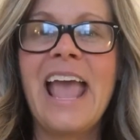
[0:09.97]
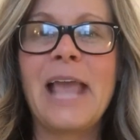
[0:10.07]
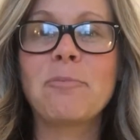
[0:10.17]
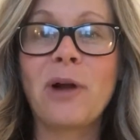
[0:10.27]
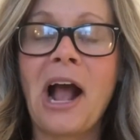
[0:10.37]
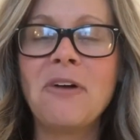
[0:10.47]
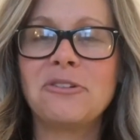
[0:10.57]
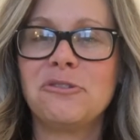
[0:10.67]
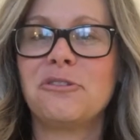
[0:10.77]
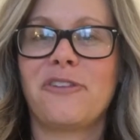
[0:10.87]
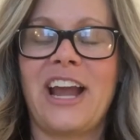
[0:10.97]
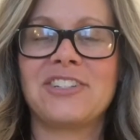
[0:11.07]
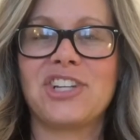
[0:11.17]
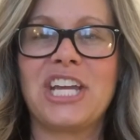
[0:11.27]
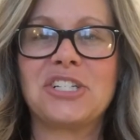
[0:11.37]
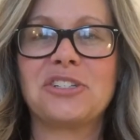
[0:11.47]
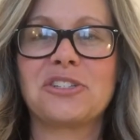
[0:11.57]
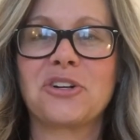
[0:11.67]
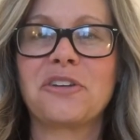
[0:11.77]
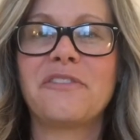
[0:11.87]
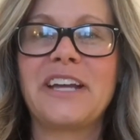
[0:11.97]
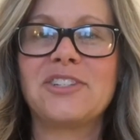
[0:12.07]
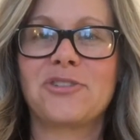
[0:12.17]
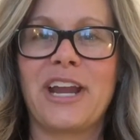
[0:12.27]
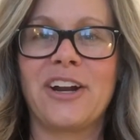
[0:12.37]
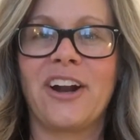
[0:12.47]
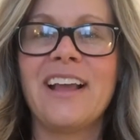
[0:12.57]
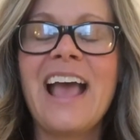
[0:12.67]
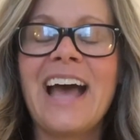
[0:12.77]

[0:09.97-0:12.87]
a proud Google for Education certified trainer,